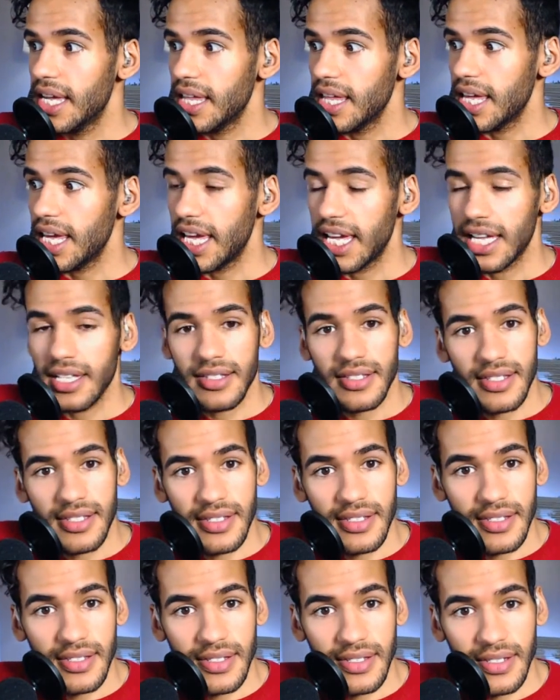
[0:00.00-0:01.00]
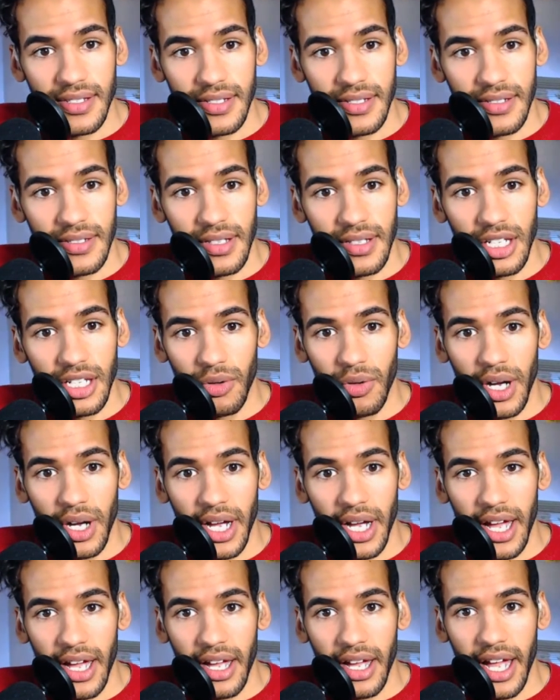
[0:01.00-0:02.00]
it's Angela
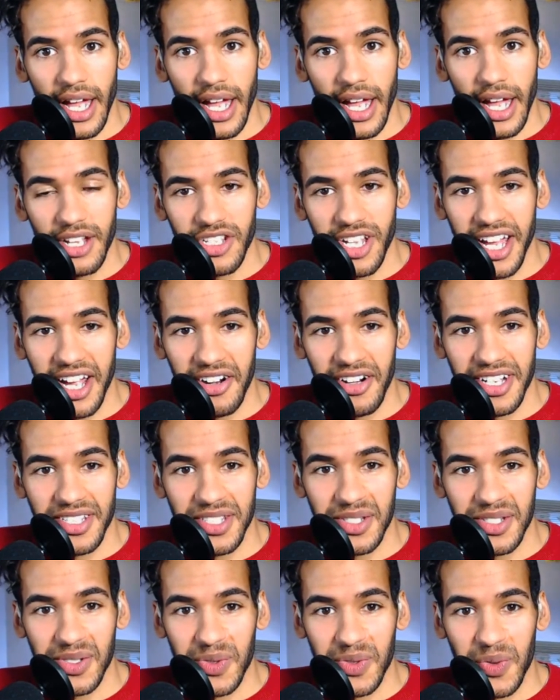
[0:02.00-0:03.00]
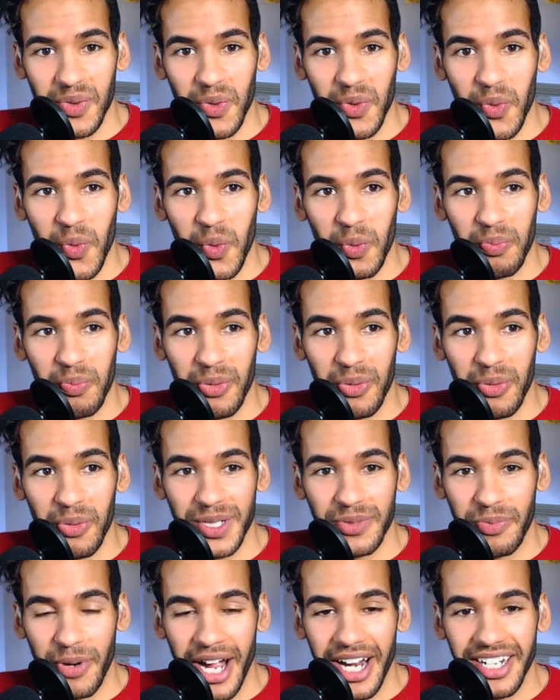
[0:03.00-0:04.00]
Ahrendts
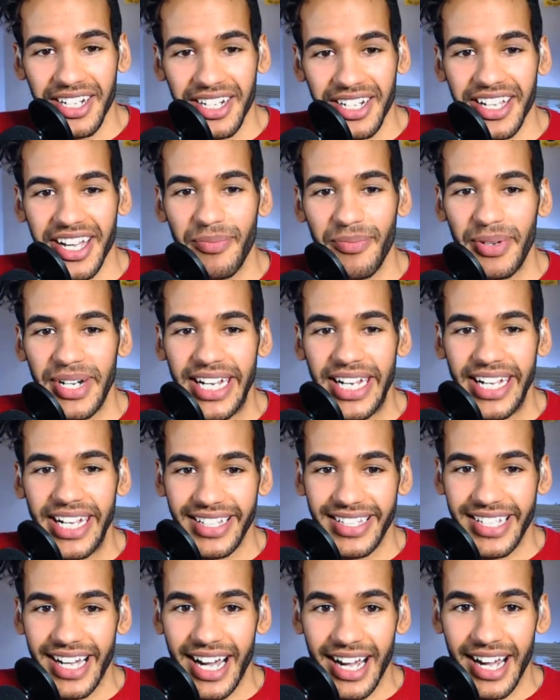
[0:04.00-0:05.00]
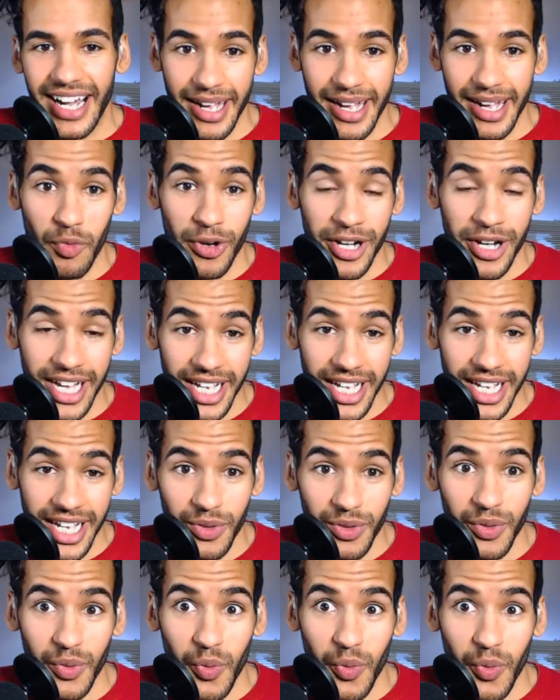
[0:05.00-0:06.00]
was brought into the company at a time
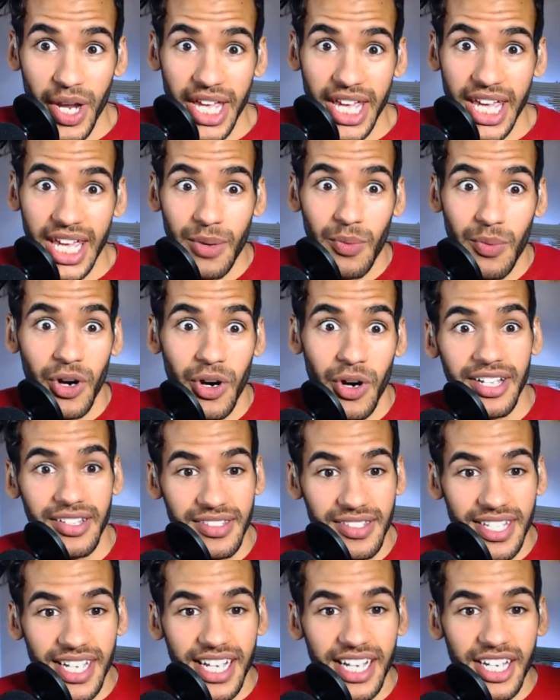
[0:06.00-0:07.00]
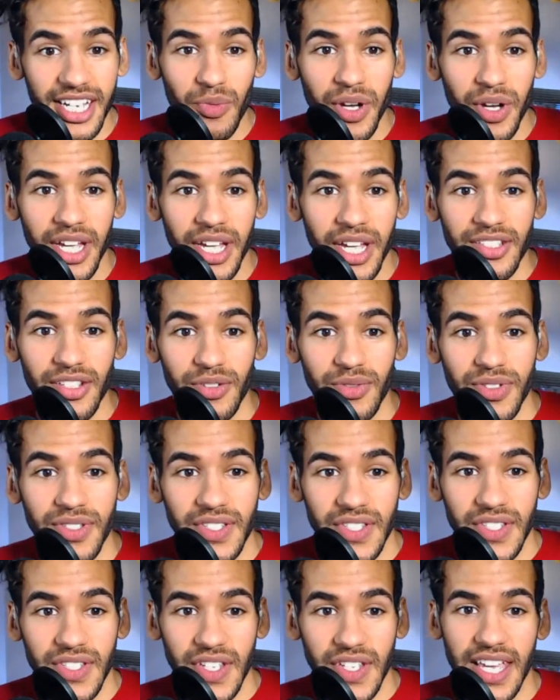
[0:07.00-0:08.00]
when we were continuing to
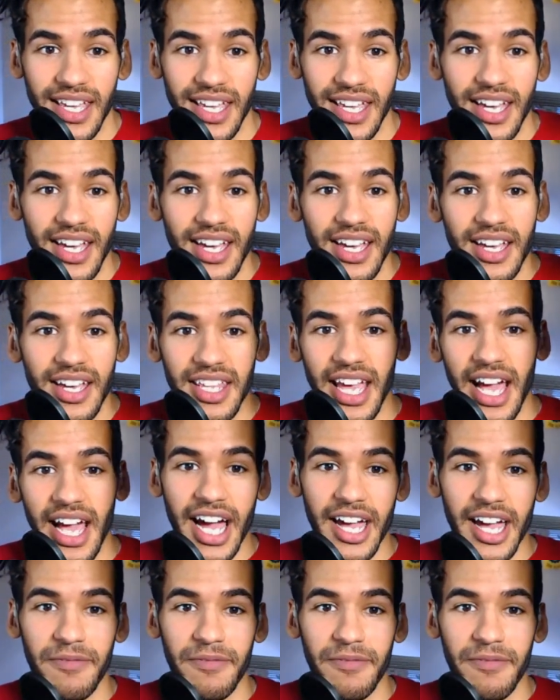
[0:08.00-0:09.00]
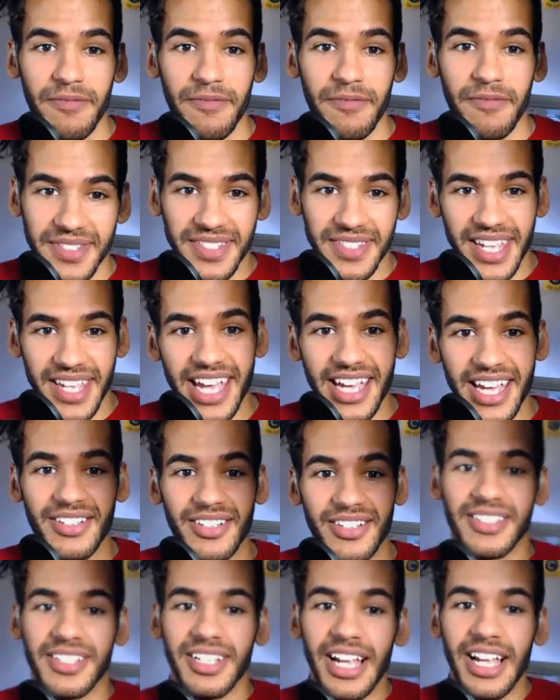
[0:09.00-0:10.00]
see the iPhone
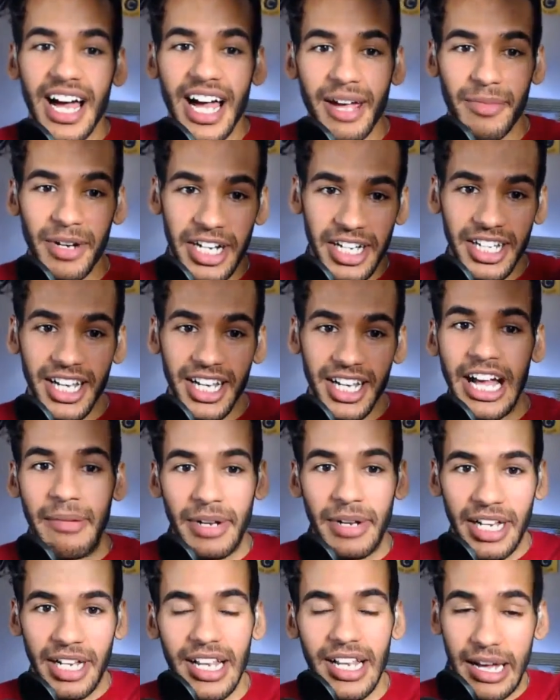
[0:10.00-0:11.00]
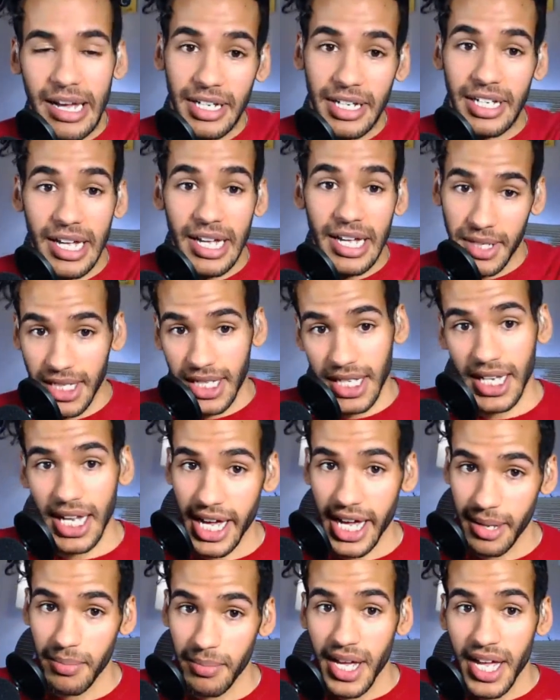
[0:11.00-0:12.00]
sales climb and climb and climb and climb and
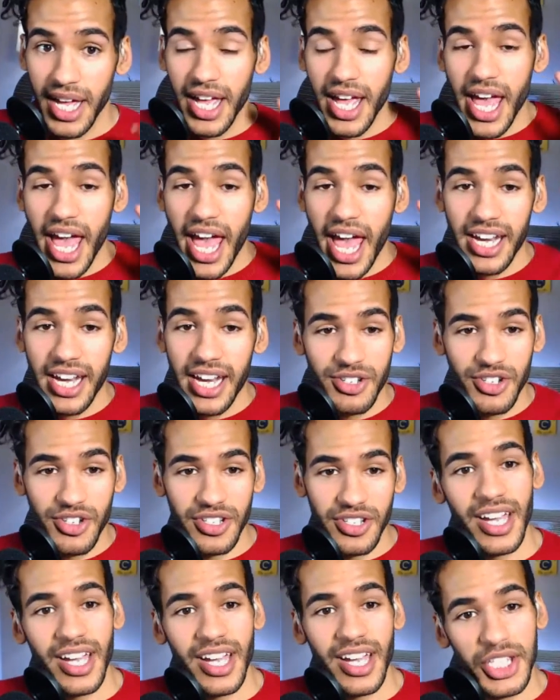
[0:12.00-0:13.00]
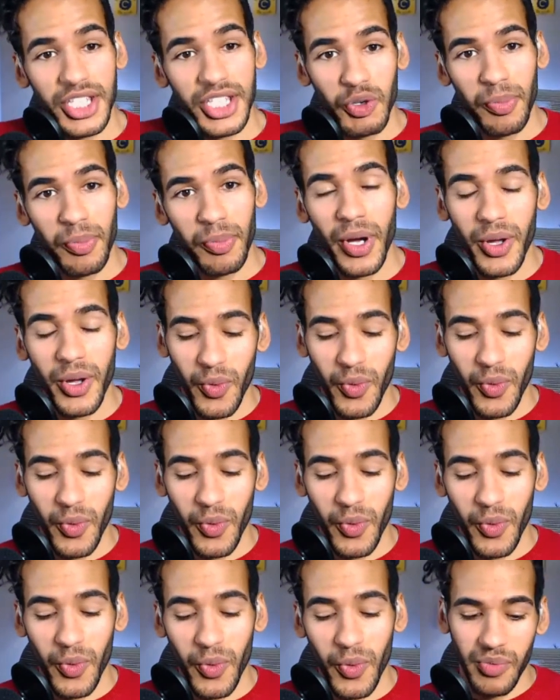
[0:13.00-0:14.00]
climb. And it just got to a point where
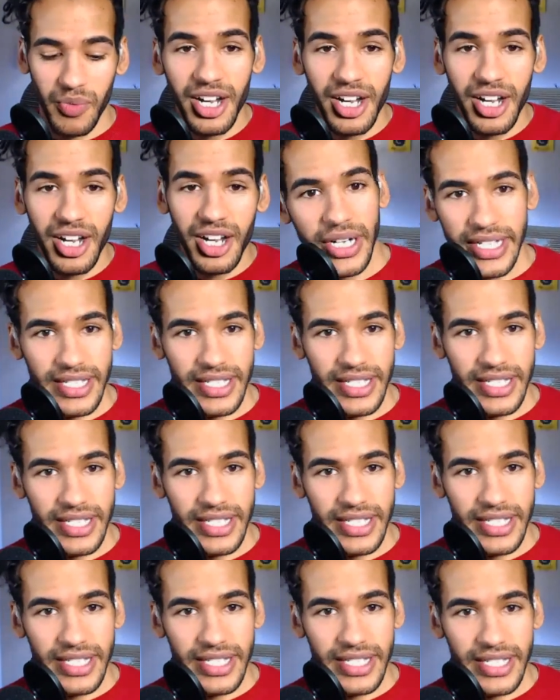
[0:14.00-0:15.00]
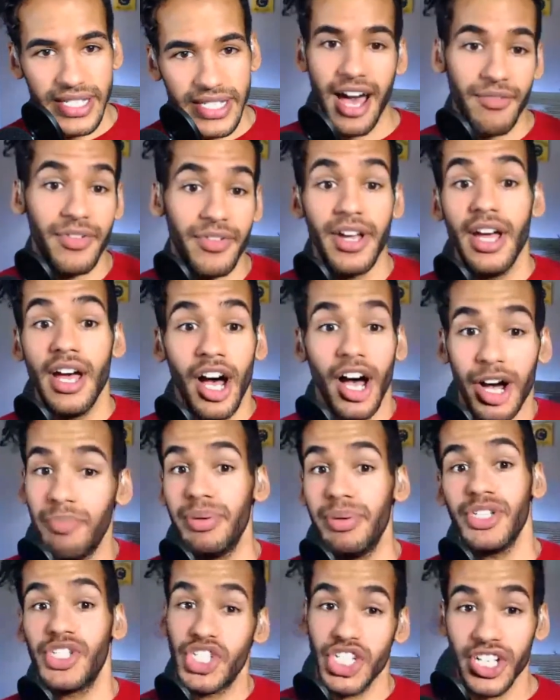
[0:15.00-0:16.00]
it was unreasonable to have a
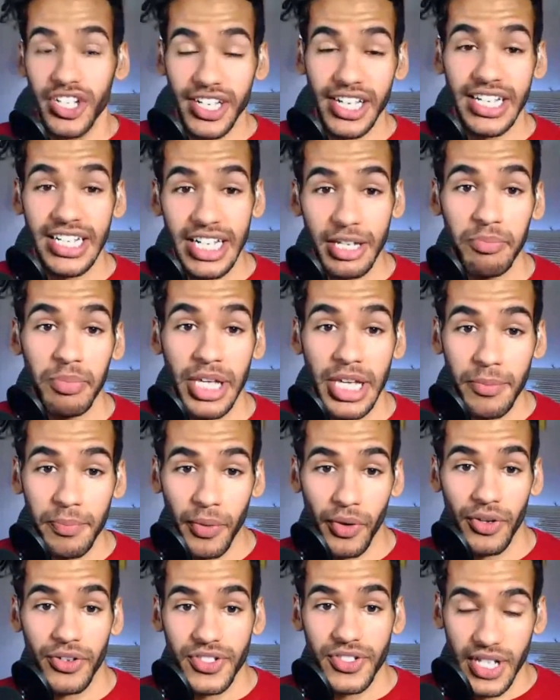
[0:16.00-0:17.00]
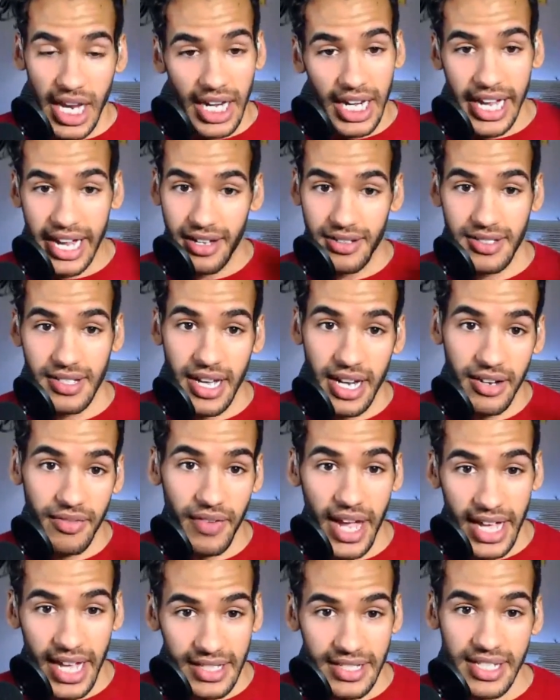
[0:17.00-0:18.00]
bajillion people standing outside of
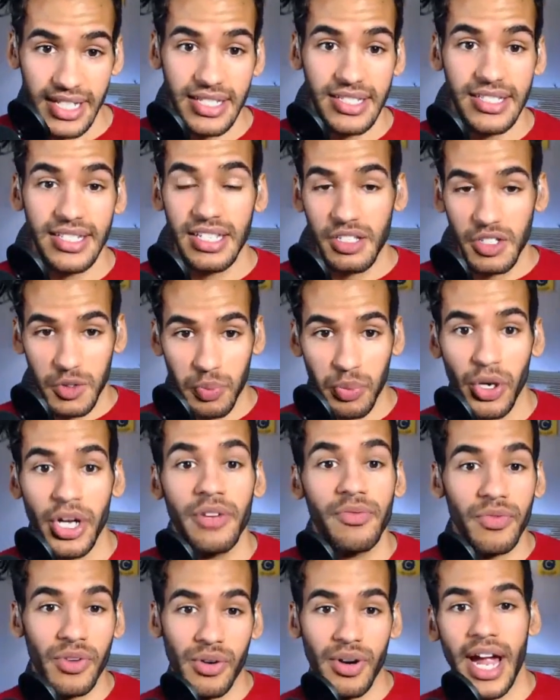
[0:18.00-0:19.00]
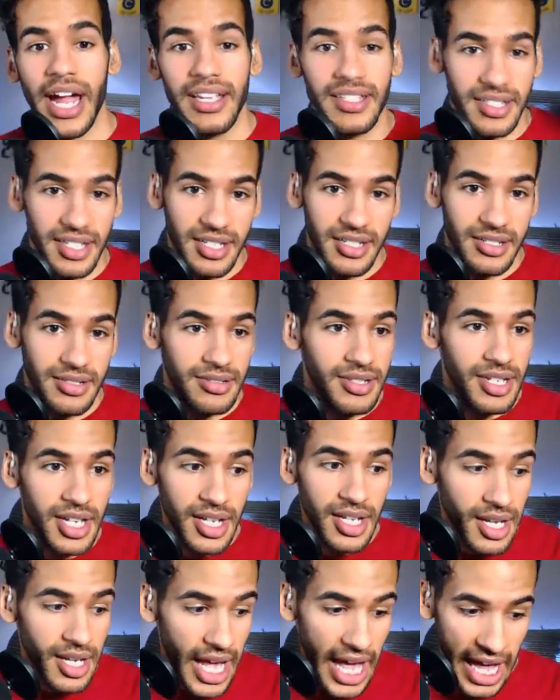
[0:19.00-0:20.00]
AT&T, Sprint, Verizon,
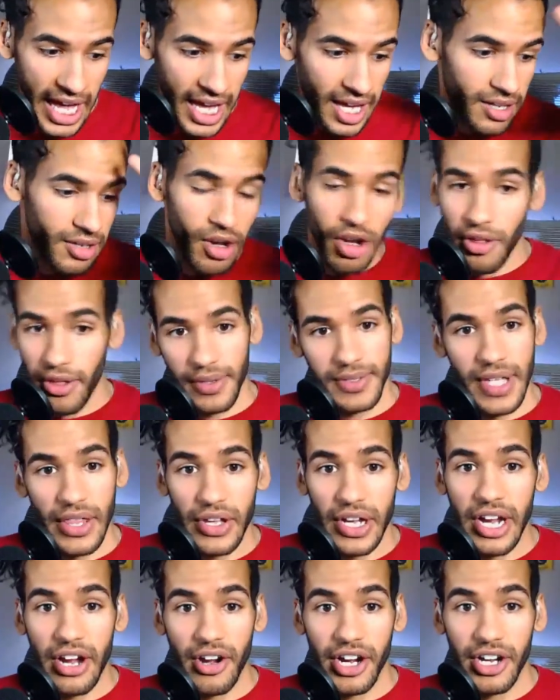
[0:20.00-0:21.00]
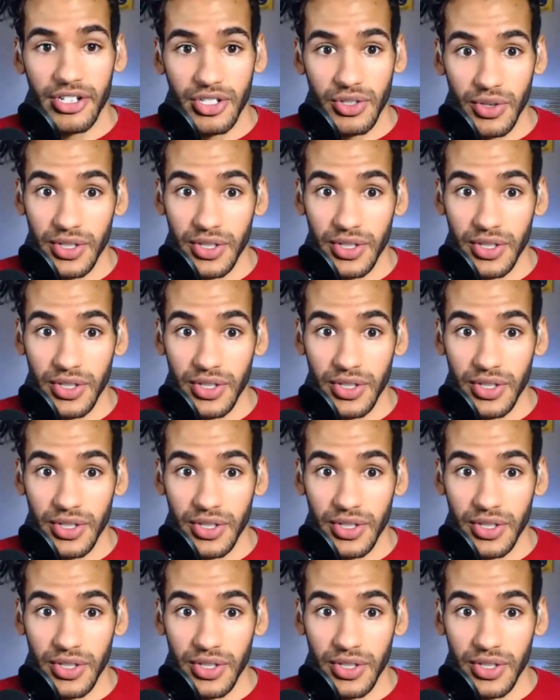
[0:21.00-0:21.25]
and all those other carrier stores,